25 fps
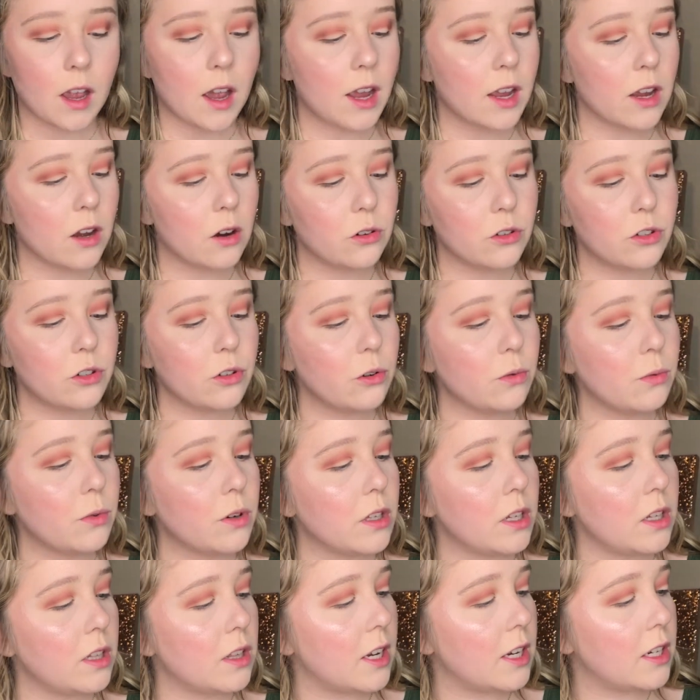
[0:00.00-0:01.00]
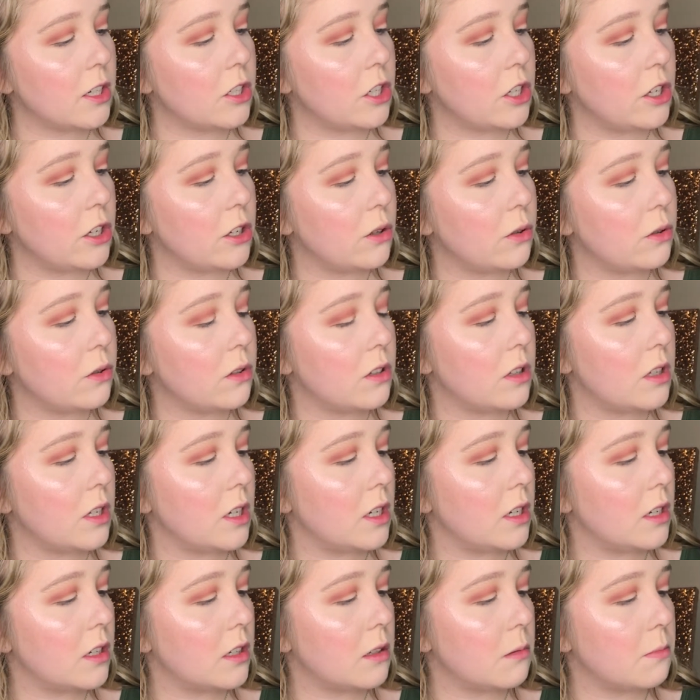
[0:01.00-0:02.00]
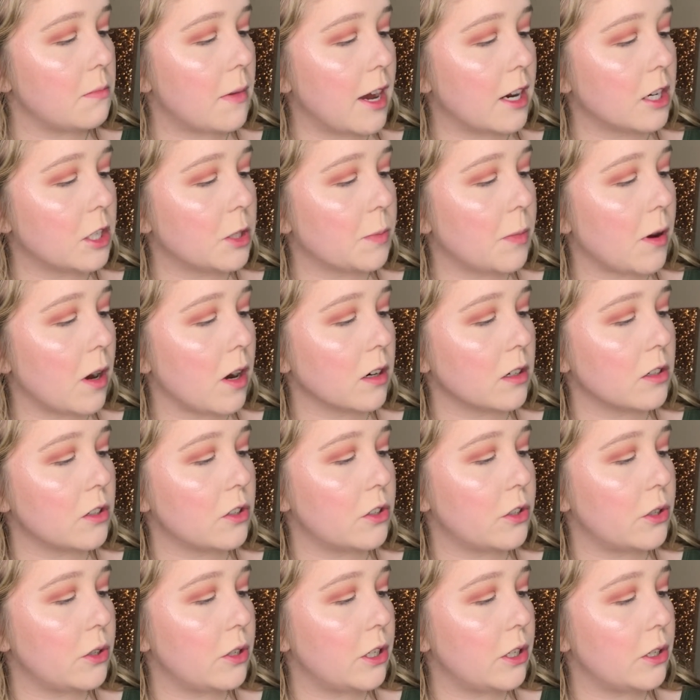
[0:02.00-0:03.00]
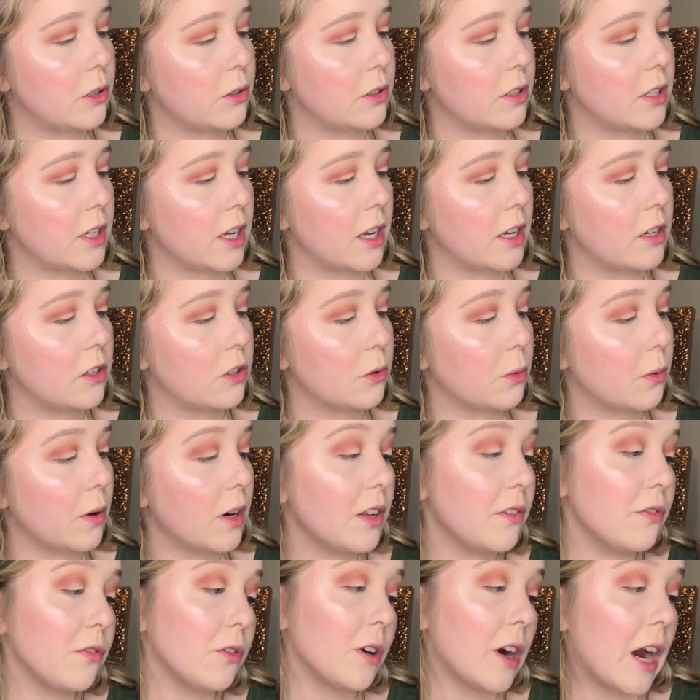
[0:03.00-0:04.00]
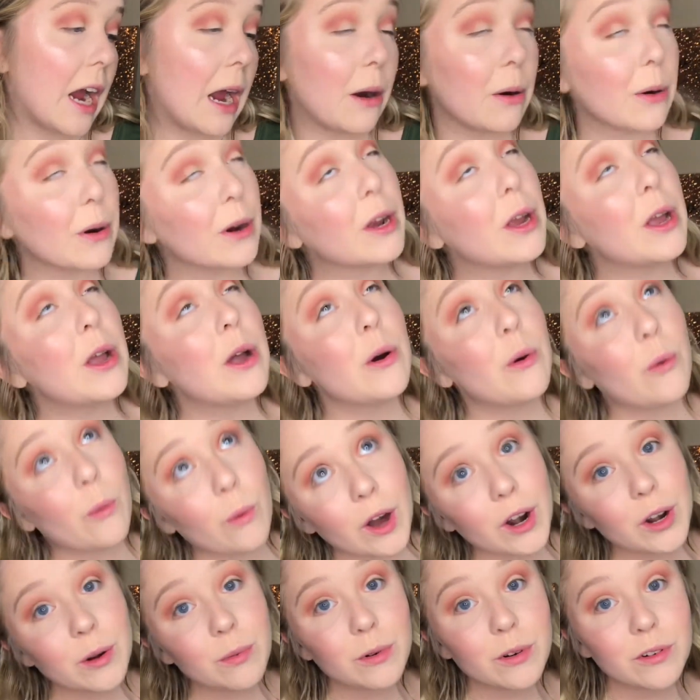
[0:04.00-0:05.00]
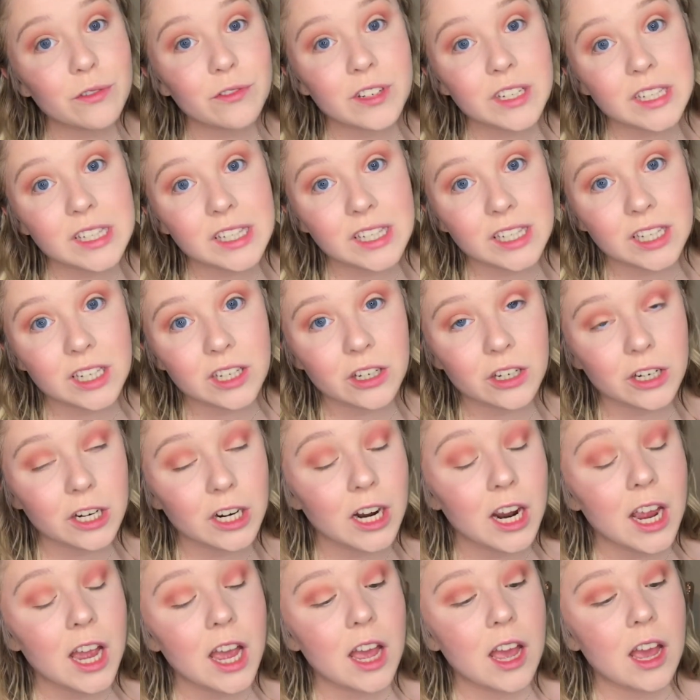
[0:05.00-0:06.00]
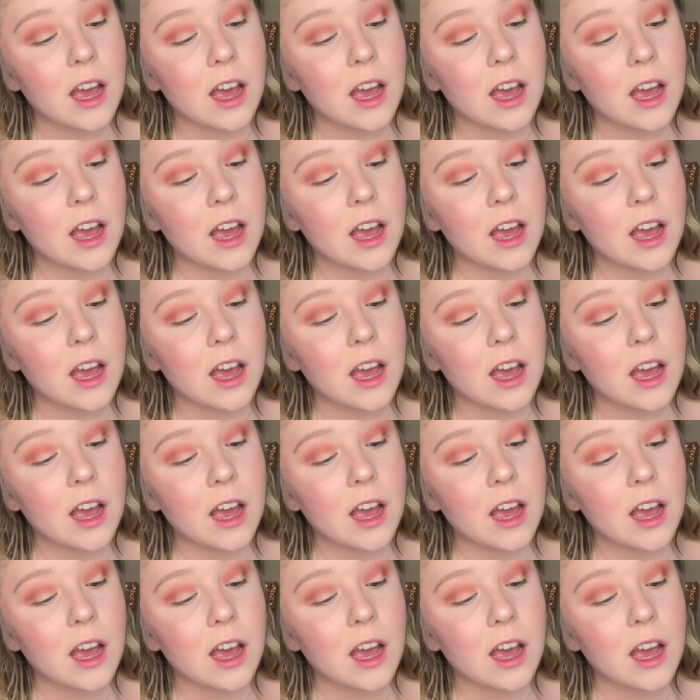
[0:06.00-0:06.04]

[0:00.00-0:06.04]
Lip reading: I also really like to use the Smashbox Studio Skin 24-hour waterproof concealer.